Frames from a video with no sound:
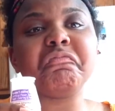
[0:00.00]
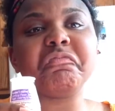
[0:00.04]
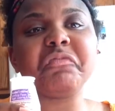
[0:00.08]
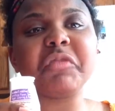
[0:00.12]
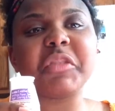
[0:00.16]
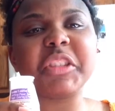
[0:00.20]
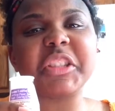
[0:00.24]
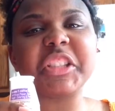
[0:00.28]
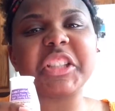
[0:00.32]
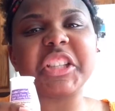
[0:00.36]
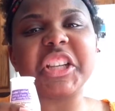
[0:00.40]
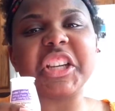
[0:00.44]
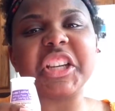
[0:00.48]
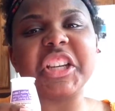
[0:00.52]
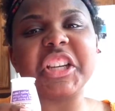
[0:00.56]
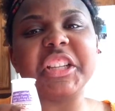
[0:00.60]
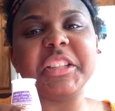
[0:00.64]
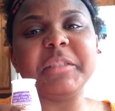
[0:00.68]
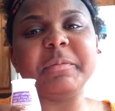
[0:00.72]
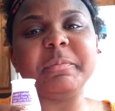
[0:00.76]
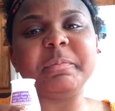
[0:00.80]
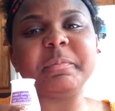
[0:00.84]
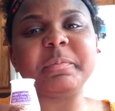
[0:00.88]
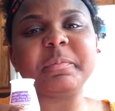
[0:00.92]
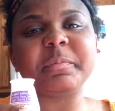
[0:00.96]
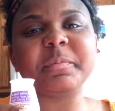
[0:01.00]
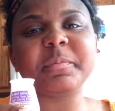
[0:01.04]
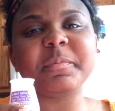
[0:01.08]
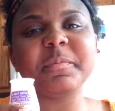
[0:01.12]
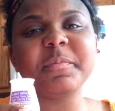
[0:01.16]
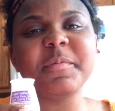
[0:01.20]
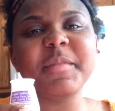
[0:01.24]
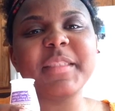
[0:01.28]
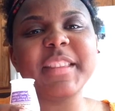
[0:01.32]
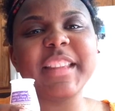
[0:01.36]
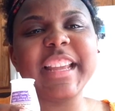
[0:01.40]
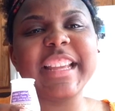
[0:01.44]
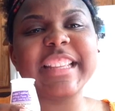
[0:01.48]
It's good.
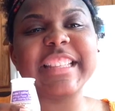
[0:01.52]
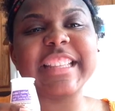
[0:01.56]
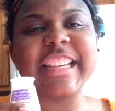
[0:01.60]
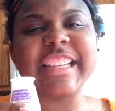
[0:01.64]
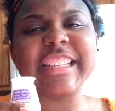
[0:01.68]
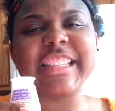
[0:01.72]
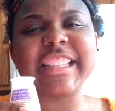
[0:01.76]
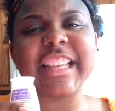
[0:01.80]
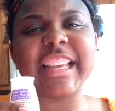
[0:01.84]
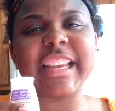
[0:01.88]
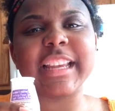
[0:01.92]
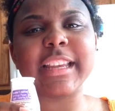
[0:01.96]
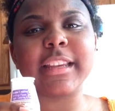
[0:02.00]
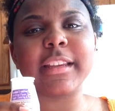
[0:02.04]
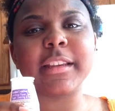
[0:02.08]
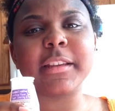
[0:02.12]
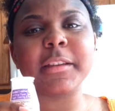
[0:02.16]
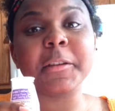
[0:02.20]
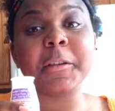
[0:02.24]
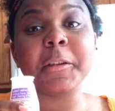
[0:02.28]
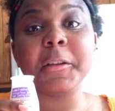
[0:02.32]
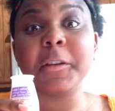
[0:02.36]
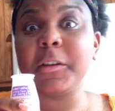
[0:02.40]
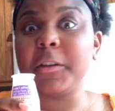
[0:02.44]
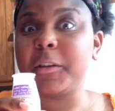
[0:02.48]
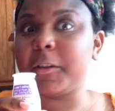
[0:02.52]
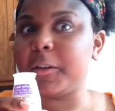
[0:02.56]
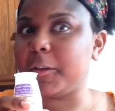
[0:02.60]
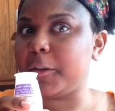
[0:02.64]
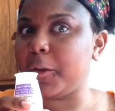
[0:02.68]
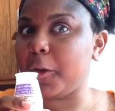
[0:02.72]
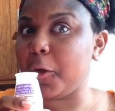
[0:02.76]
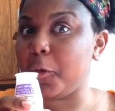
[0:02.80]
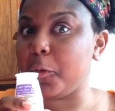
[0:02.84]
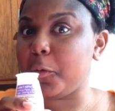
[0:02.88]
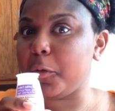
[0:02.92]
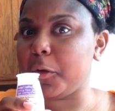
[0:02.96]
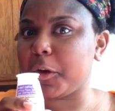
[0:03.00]
It tastes like
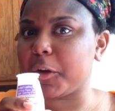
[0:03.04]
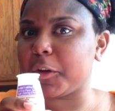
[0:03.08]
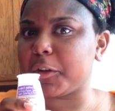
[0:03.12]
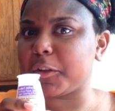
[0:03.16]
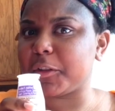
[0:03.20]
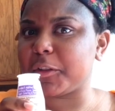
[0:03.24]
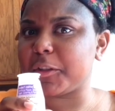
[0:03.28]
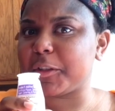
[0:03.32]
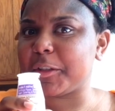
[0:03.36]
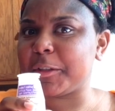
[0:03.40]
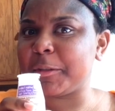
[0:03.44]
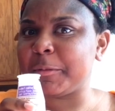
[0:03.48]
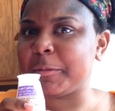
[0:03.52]
yogurt.